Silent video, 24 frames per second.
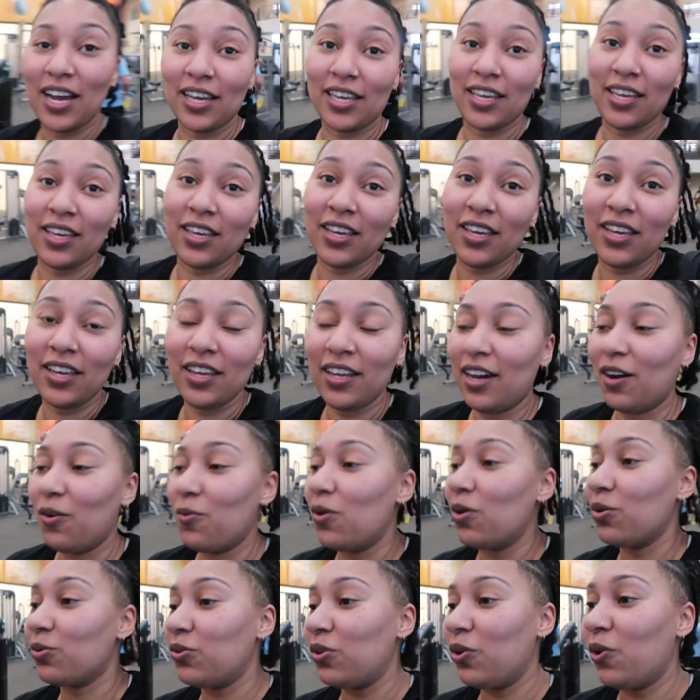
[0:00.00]
I can get. I
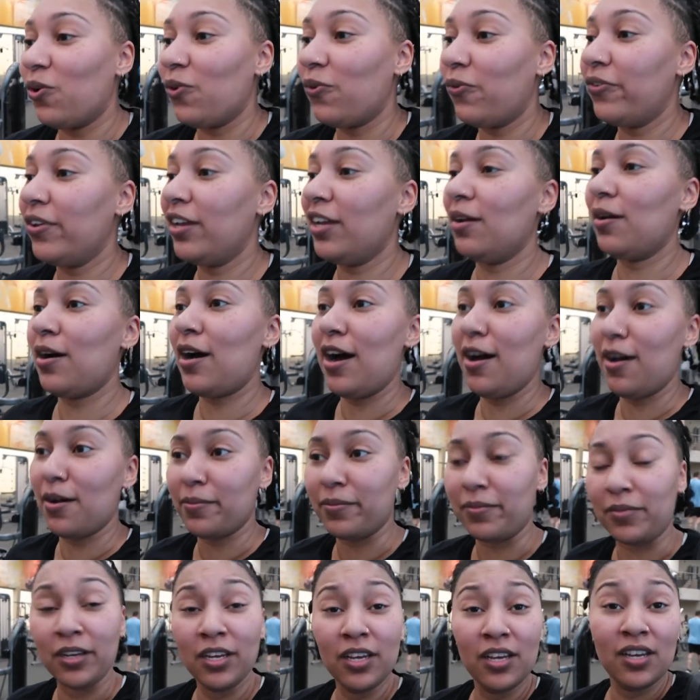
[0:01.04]
won't throw a fit.
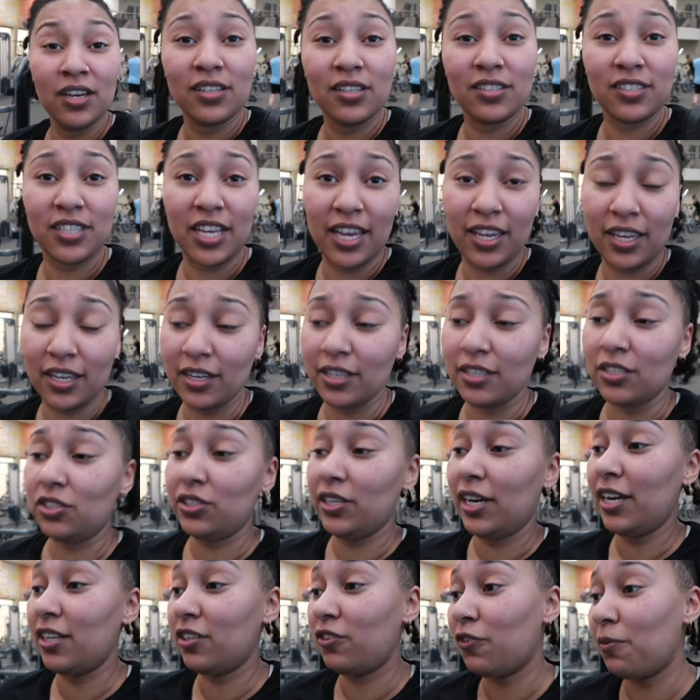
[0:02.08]
I'm taking this
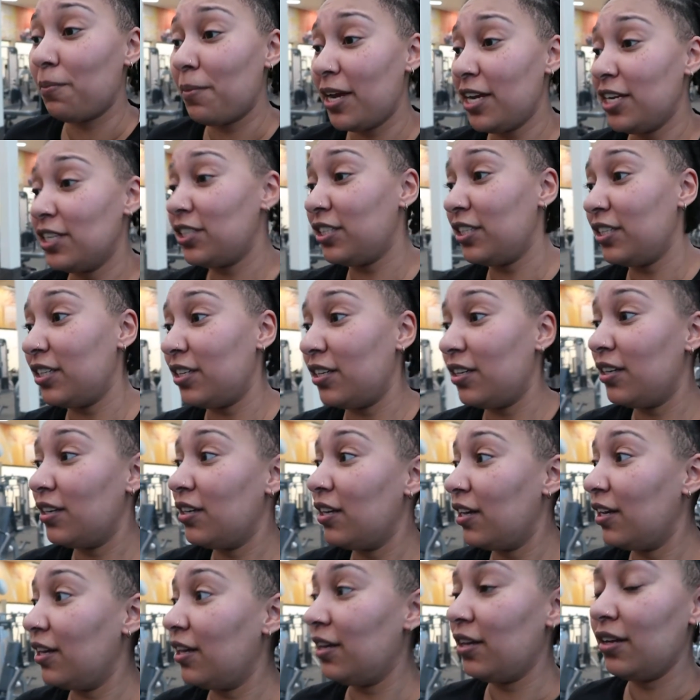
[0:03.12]
transformation. You
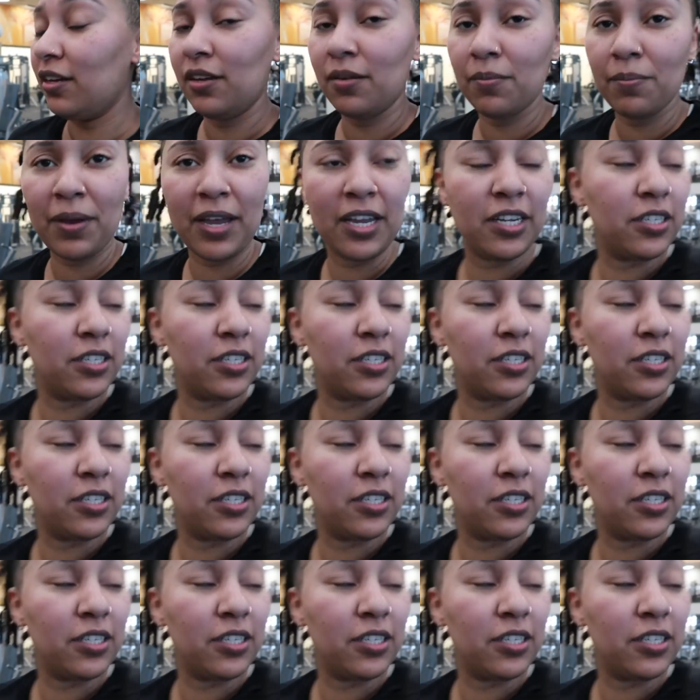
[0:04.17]
know, we might as